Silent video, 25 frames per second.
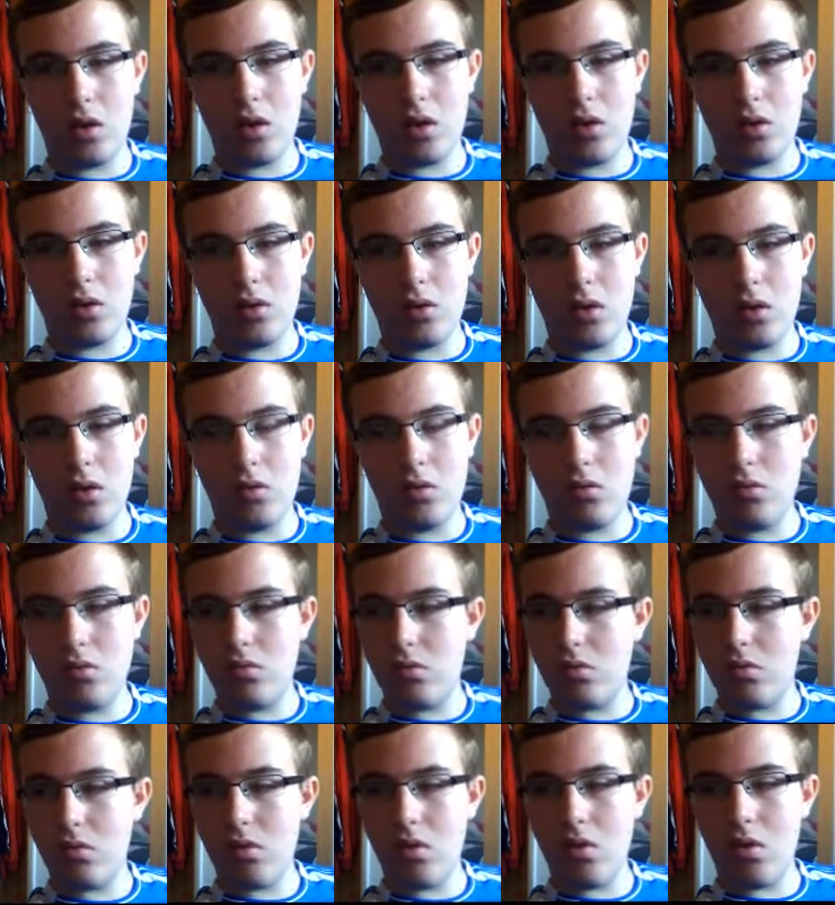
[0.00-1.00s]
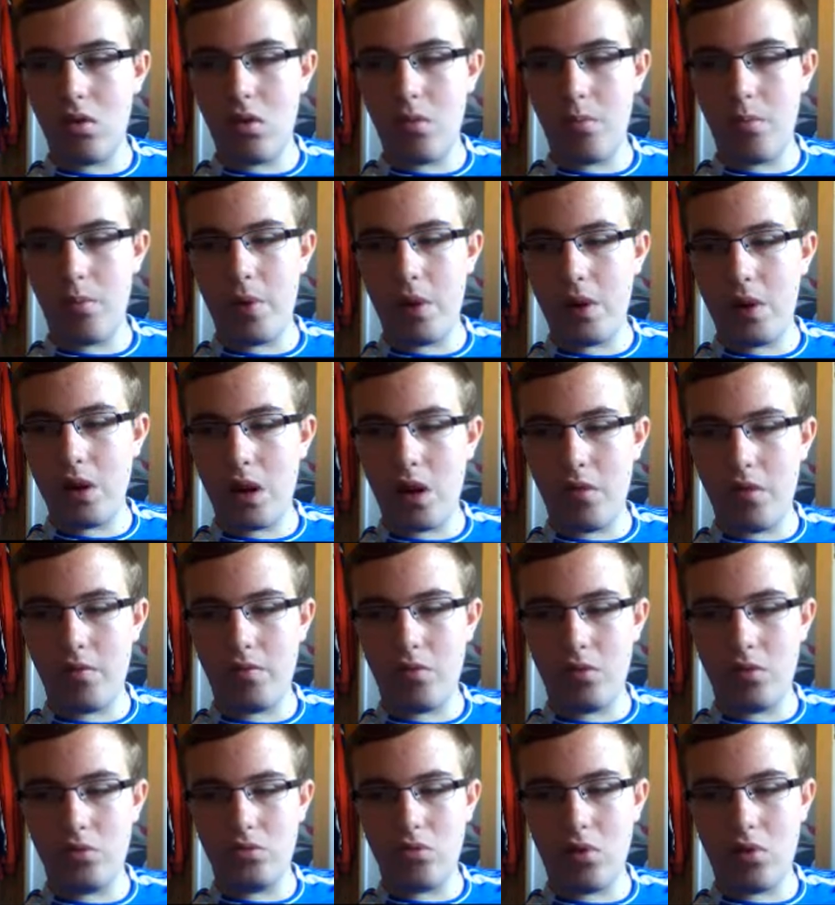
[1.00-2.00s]
there's not been an
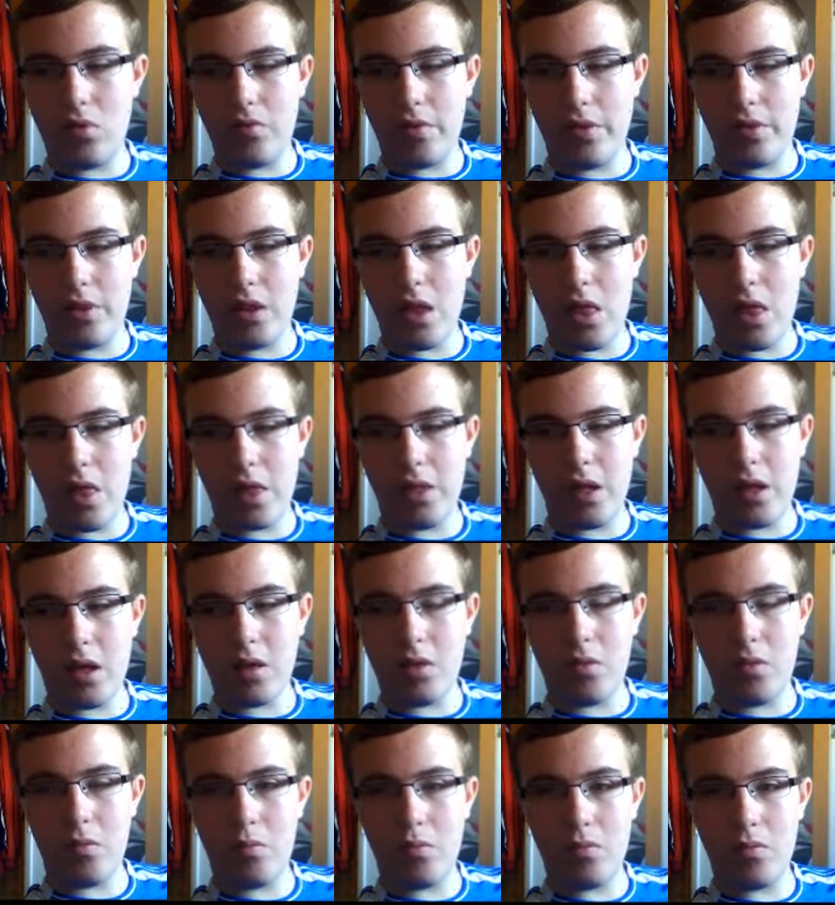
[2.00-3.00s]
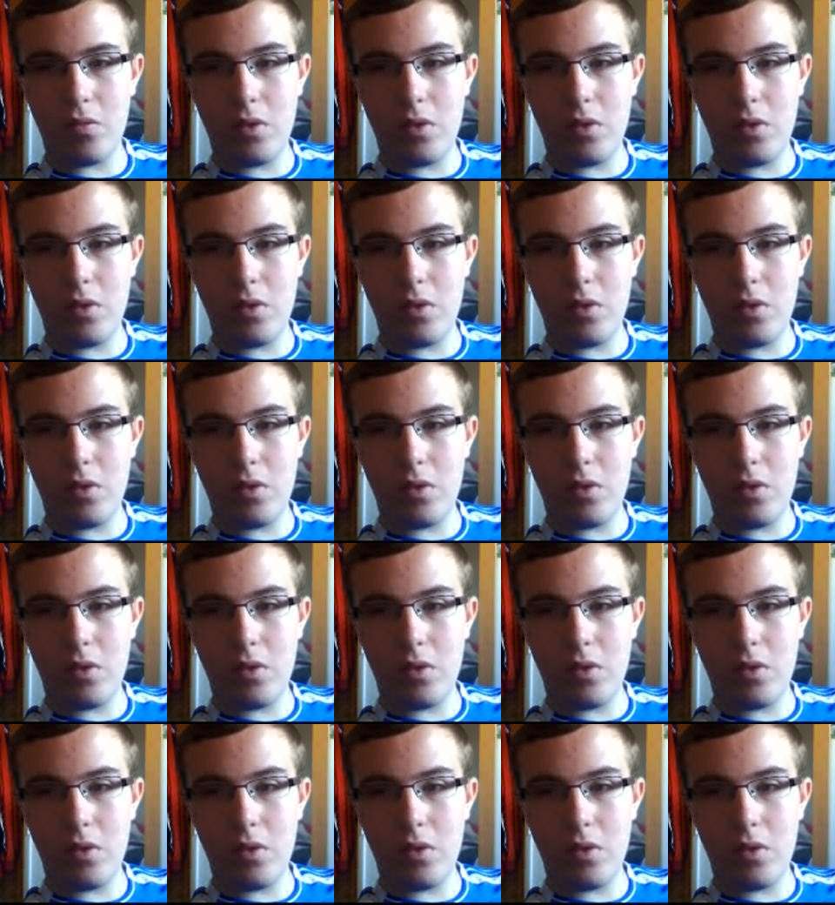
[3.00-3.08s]
F1 driver since that's